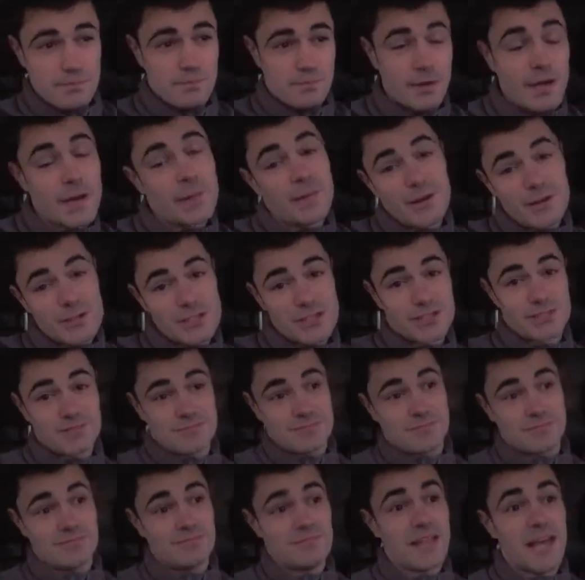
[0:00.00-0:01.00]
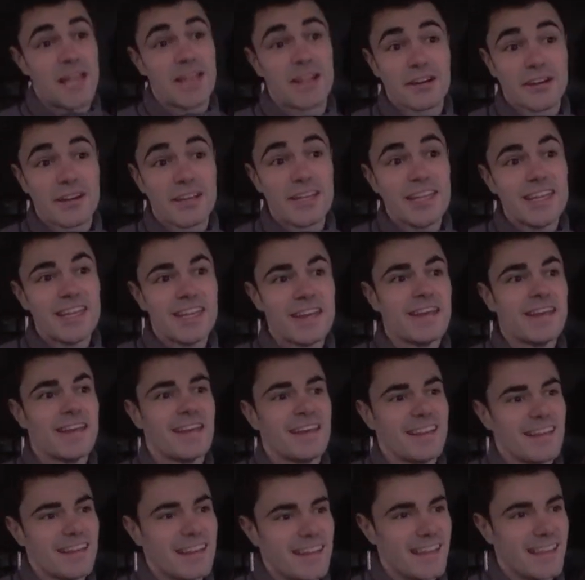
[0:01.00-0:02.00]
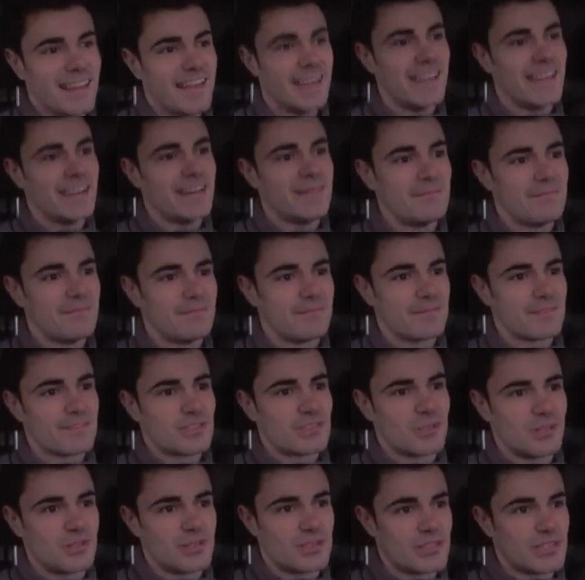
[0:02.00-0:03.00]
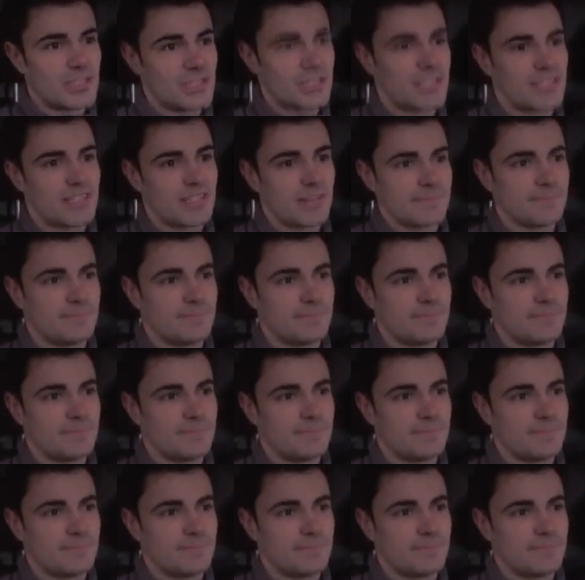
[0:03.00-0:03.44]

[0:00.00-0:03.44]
pretty much Netherlee. So just